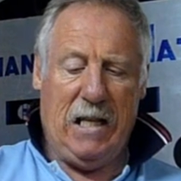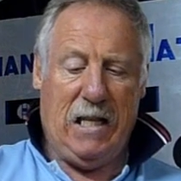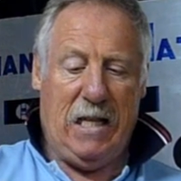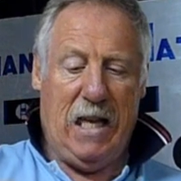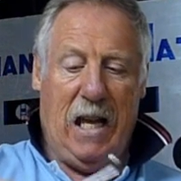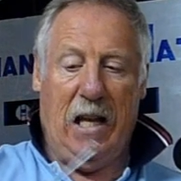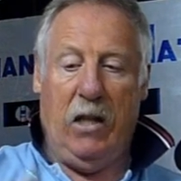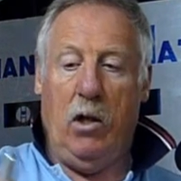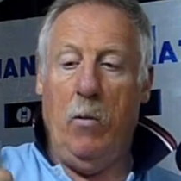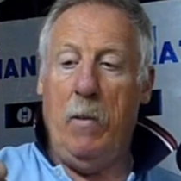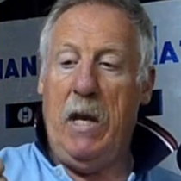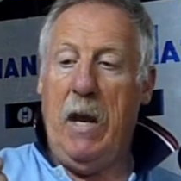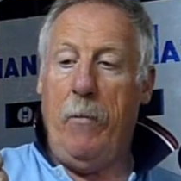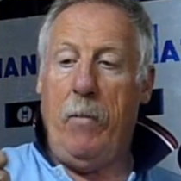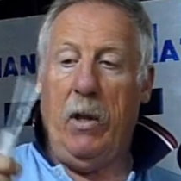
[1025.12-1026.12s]
thing to
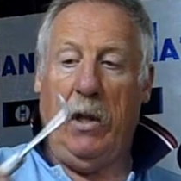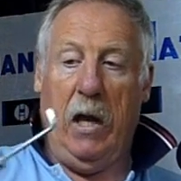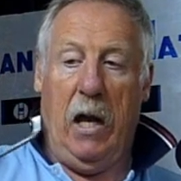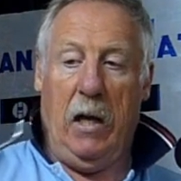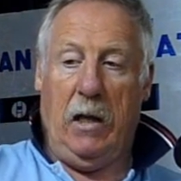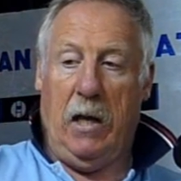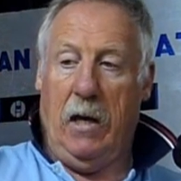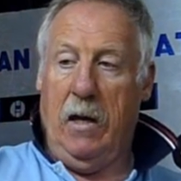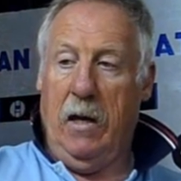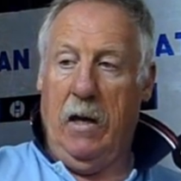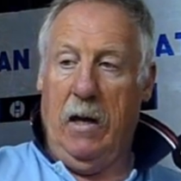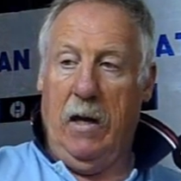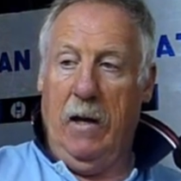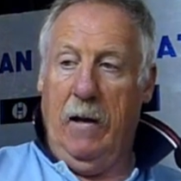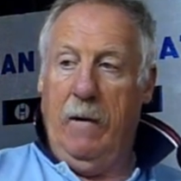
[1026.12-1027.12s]
manipulate
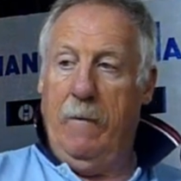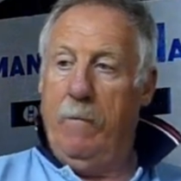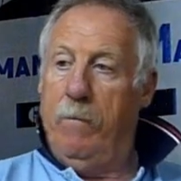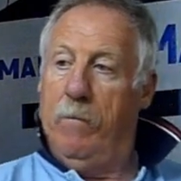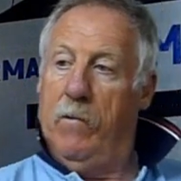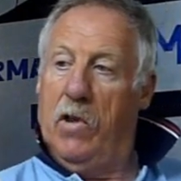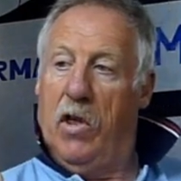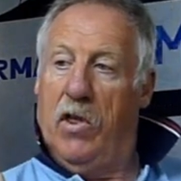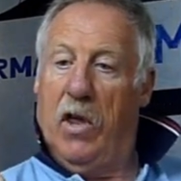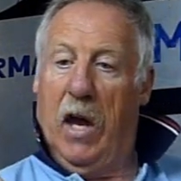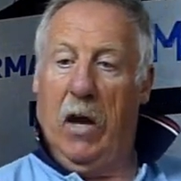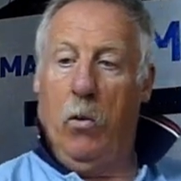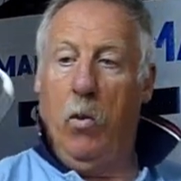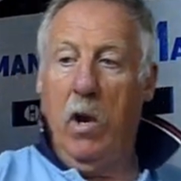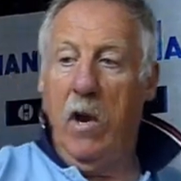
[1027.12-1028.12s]
the thing
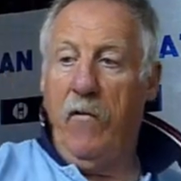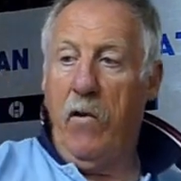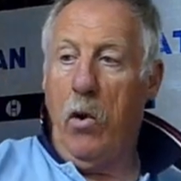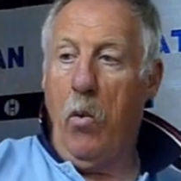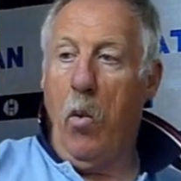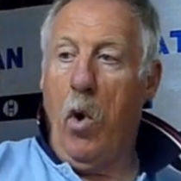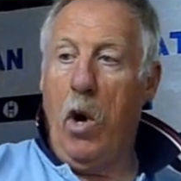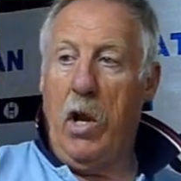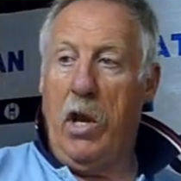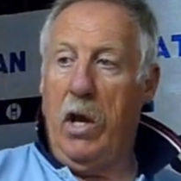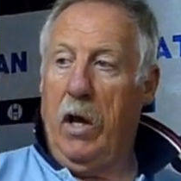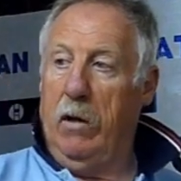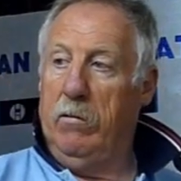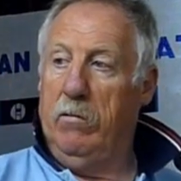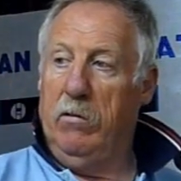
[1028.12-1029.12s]
wherever you want it,
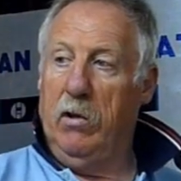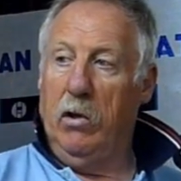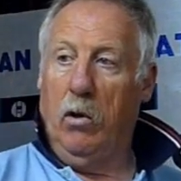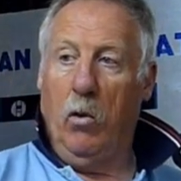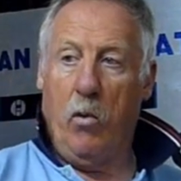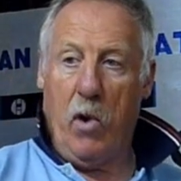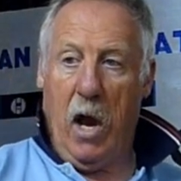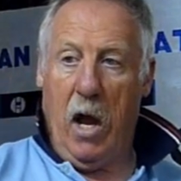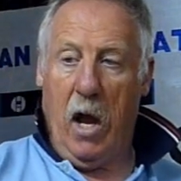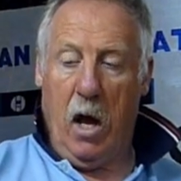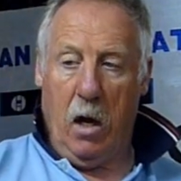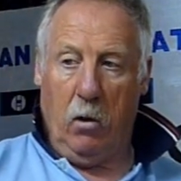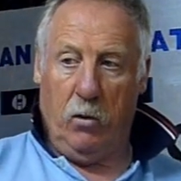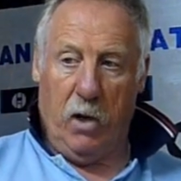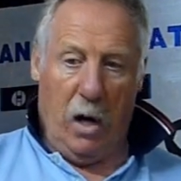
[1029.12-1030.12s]
the little right
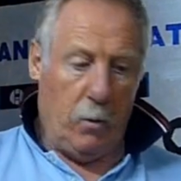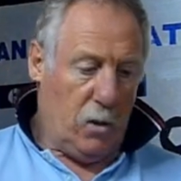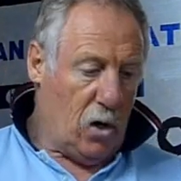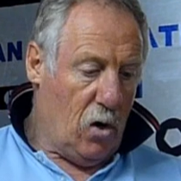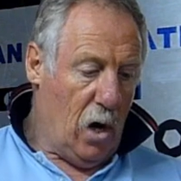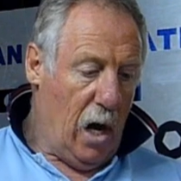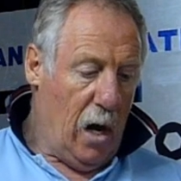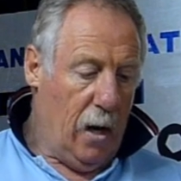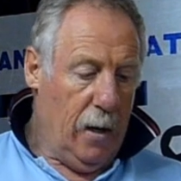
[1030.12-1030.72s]
angle. That was great.